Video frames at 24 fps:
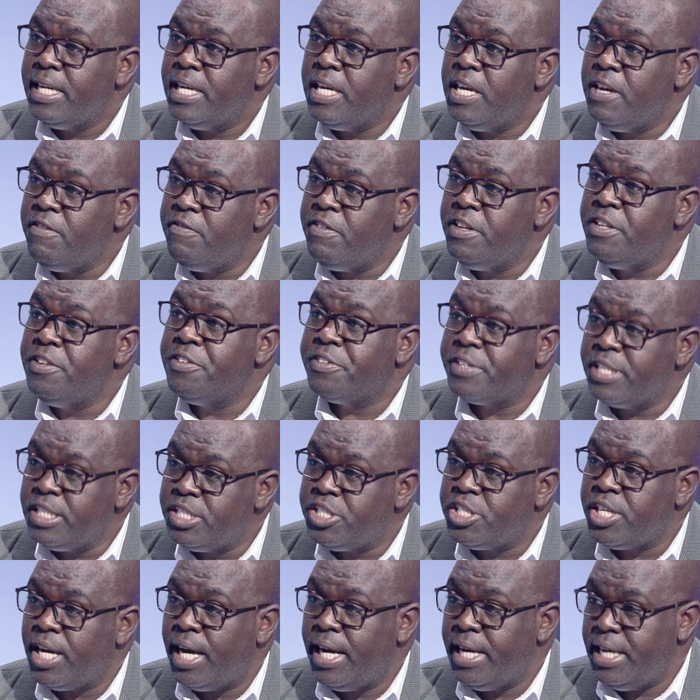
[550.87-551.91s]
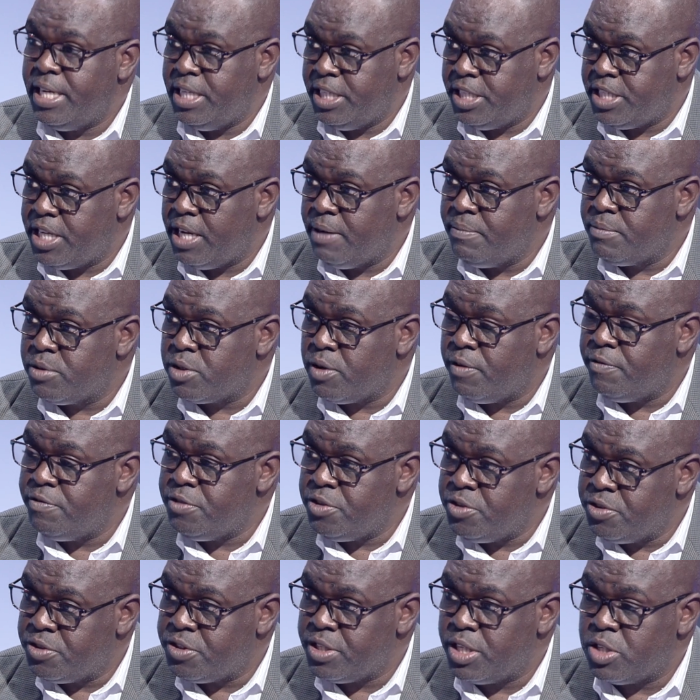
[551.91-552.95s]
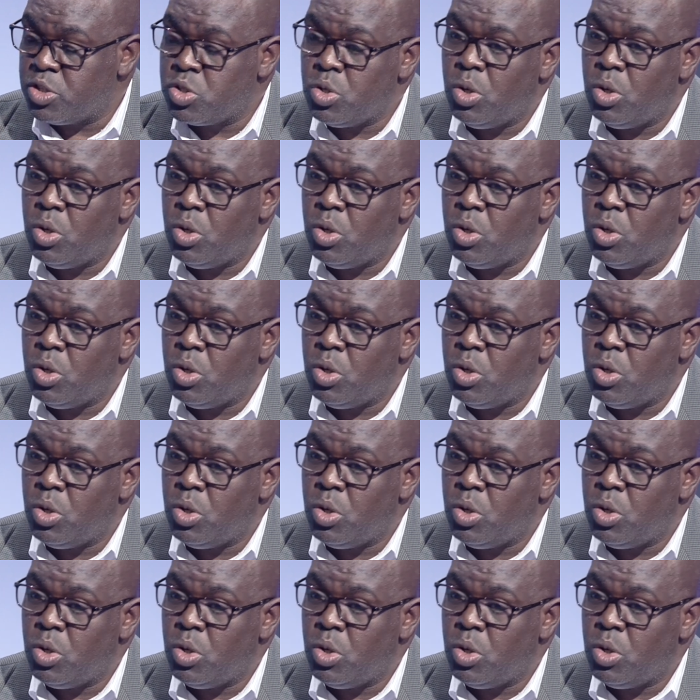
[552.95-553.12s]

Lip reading: even richer in terms of nutrients.